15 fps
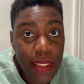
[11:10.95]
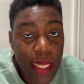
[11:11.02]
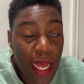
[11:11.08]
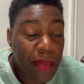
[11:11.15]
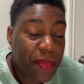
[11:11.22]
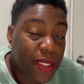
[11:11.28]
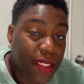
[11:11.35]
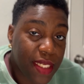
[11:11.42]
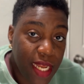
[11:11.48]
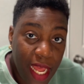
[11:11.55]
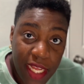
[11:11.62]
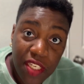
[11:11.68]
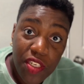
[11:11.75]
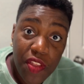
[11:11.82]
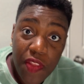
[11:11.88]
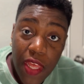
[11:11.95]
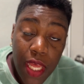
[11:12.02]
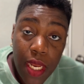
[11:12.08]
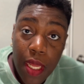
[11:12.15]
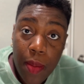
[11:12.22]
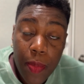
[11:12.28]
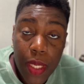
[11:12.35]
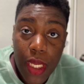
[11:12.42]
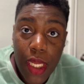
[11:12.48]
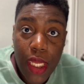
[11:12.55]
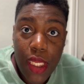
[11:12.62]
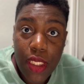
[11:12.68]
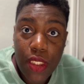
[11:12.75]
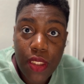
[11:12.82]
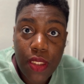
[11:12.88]
I'm snatching that up
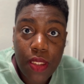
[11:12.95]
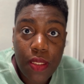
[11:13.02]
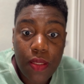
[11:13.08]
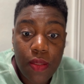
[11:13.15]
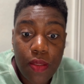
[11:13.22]
because